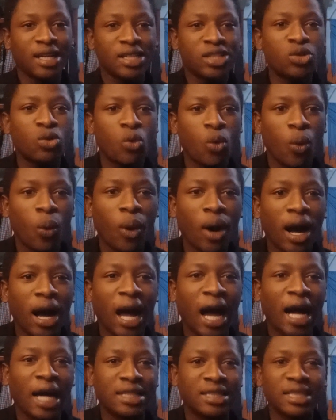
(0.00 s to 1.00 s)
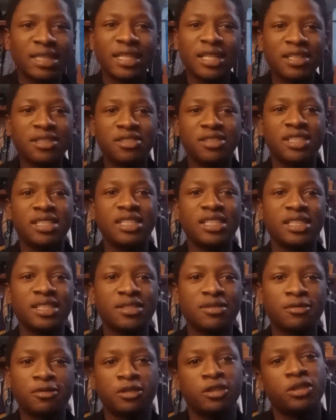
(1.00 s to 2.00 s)
So I started
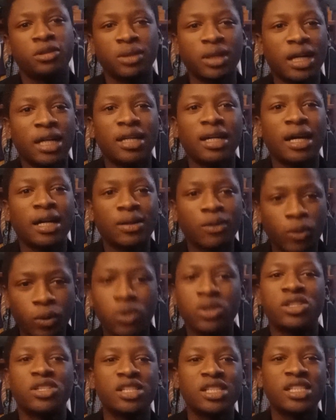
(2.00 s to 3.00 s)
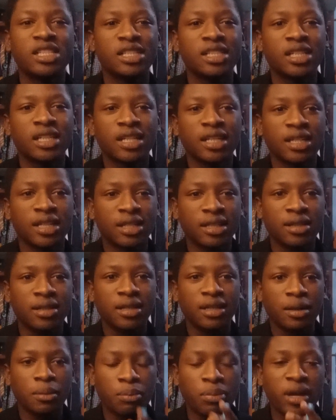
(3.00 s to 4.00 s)
trading I was
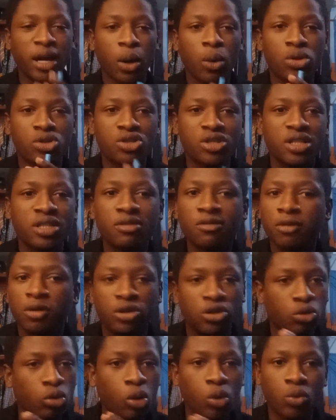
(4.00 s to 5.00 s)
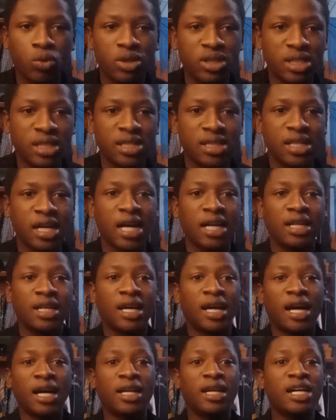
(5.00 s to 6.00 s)
trading for the wrong reasons, and
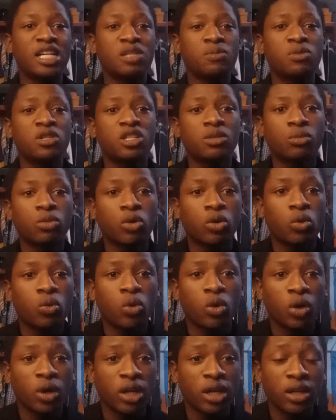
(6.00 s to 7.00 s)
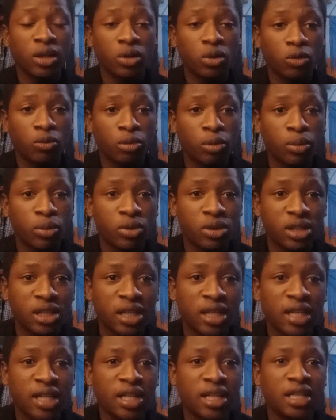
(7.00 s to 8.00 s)
that's pretty much what a lot of people
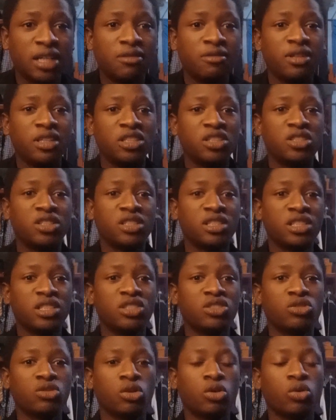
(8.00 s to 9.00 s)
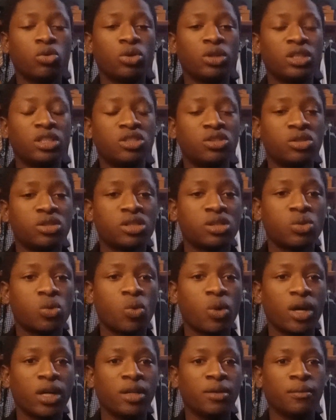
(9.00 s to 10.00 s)
say. Revenge trading is not only just
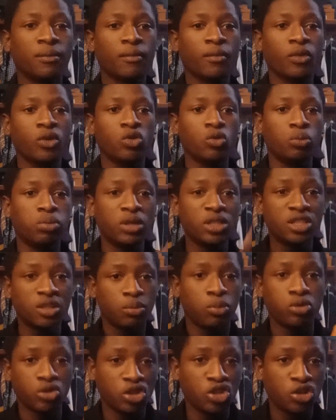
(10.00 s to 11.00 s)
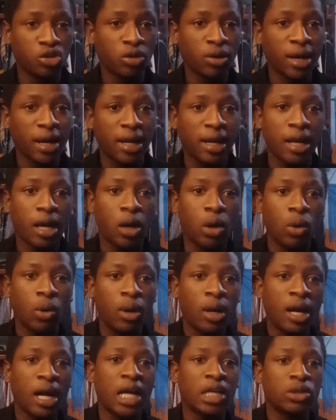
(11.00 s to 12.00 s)
when you place a position right now
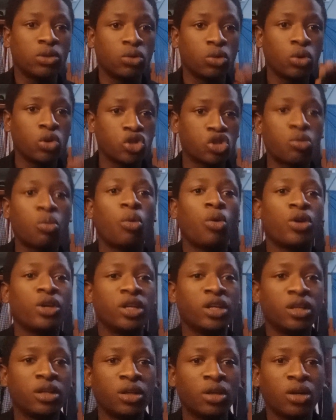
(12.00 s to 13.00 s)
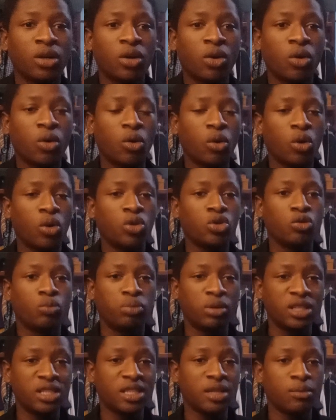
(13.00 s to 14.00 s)
and you lost money, or you
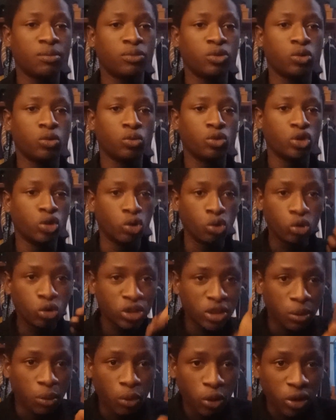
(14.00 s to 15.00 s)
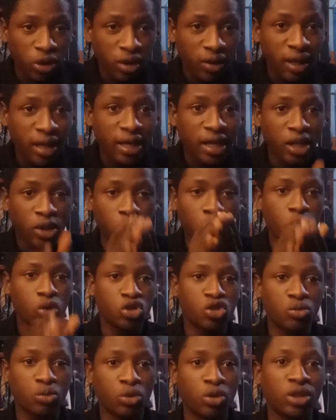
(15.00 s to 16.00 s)
load the money right now and you
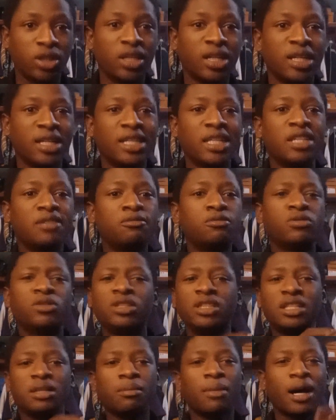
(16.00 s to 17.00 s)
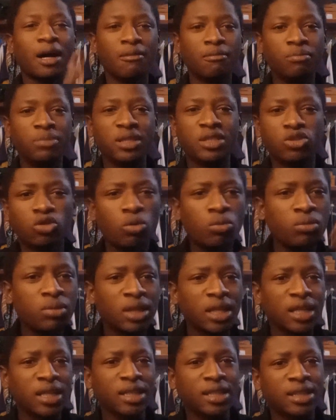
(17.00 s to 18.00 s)
lost money. Even it might be
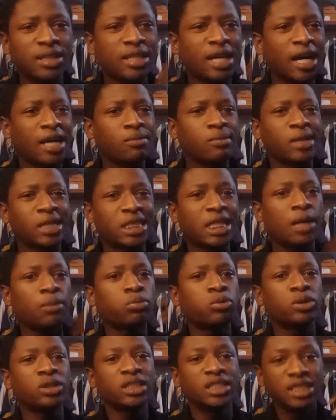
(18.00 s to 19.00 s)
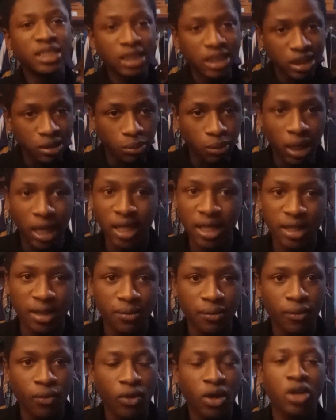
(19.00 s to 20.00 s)
something that might happen years back
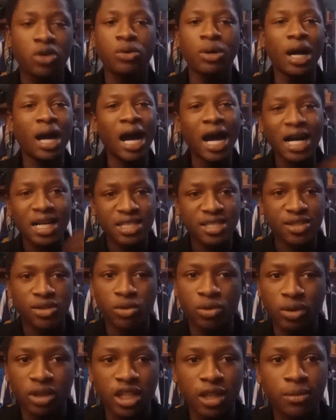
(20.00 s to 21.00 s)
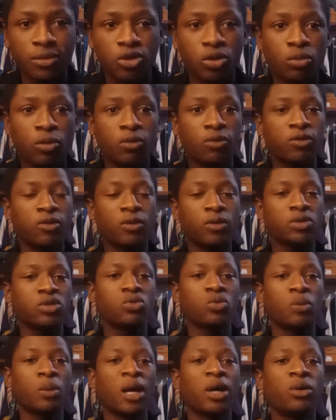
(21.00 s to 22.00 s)
and you are acting on them. Some of us,
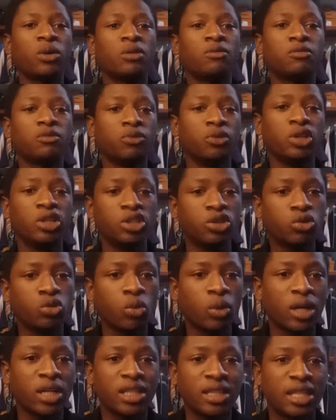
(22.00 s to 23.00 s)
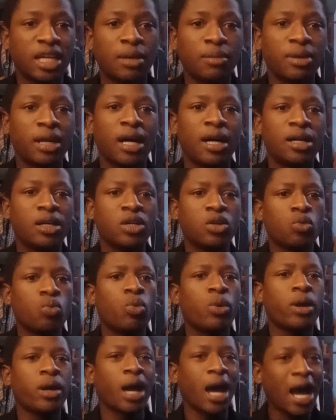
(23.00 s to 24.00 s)
we might not even really know at the time that
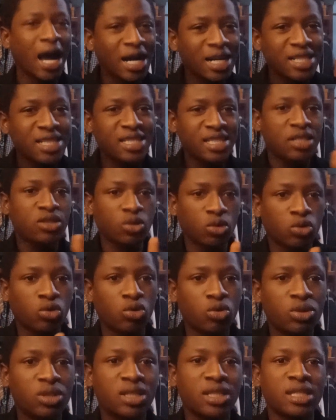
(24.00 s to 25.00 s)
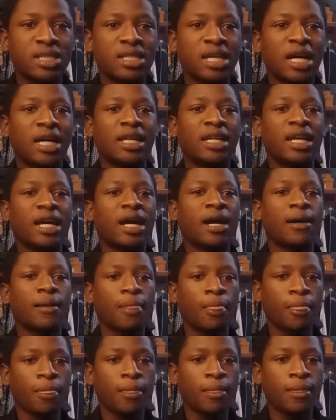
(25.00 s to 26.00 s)
we are acting on those things, and they are
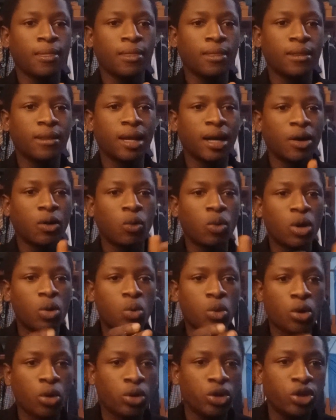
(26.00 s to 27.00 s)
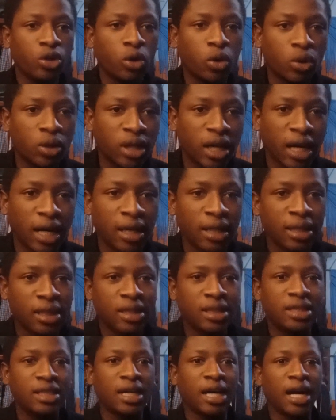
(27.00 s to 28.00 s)
one way or the other,
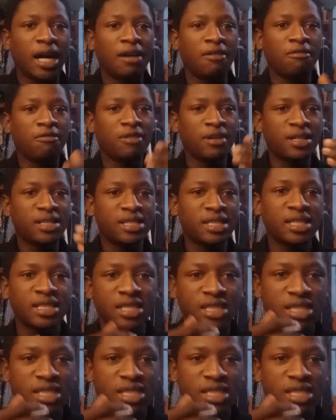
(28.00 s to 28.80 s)
they are affecting the